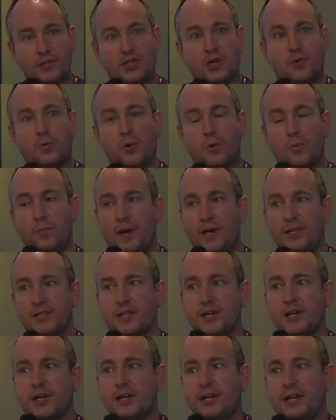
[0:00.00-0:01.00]
So we'll
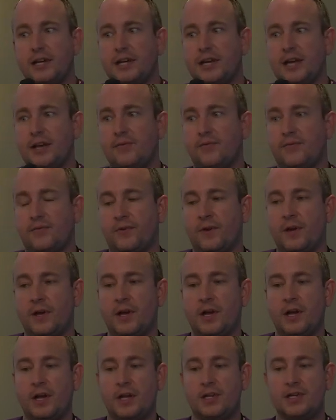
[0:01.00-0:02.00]
basically give,
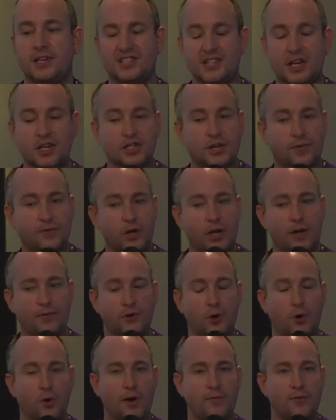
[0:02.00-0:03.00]
essentially, if you if
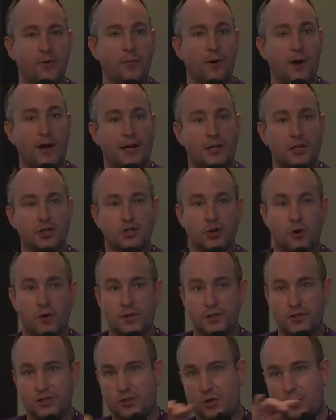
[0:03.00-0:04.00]
you're if you're buying
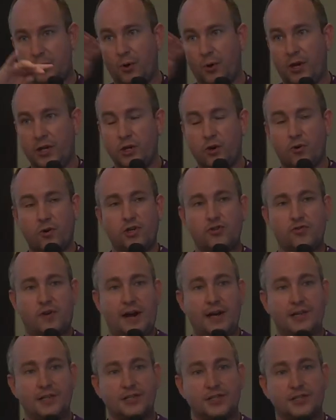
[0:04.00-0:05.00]
insurance, you put in your
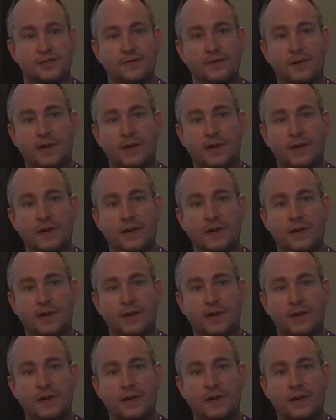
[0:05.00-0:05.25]
address.